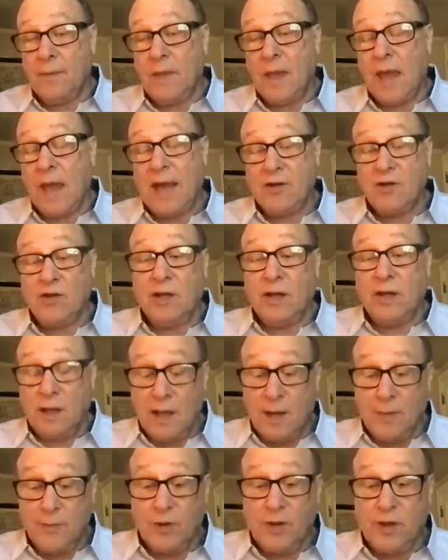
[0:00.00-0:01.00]
actually a
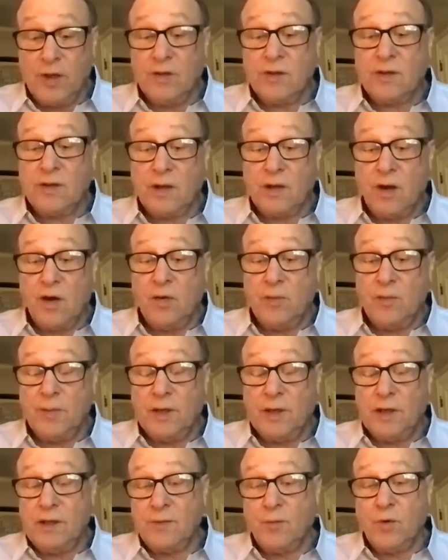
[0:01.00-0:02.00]
couple of years ago,
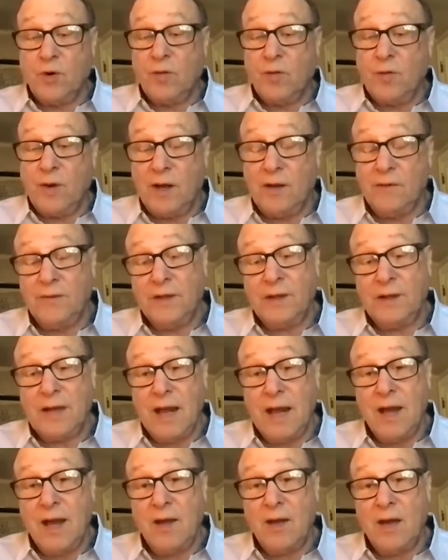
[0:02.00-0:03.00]
but it's more relevant
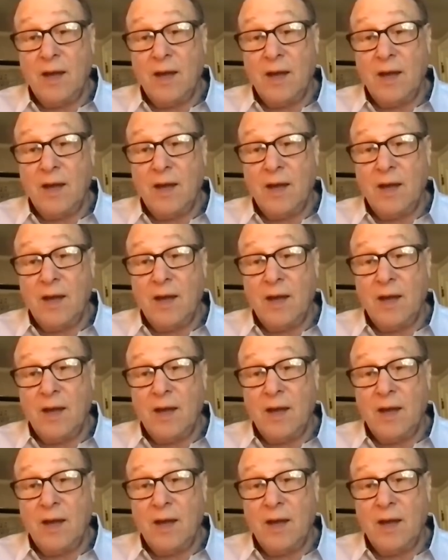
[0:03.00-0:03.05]
now,